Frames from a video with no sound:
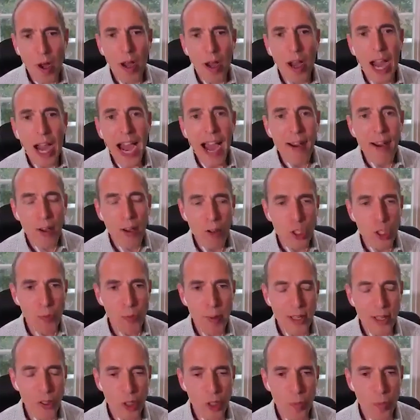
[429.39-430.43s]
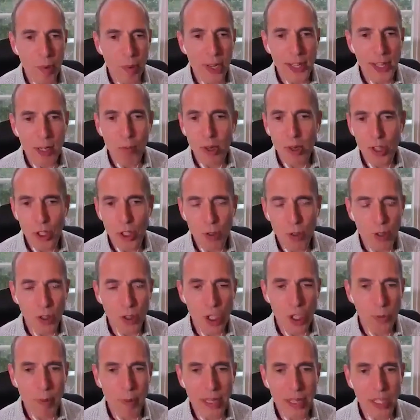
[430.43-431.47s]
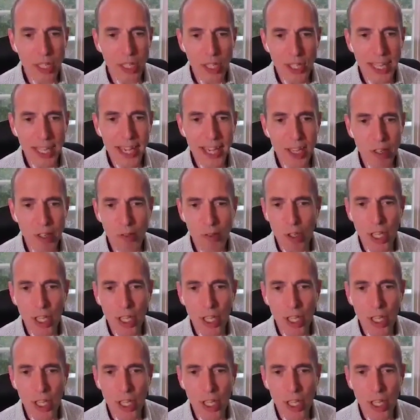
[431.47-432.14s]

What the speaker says: how you spend your money, whether you can spend it near,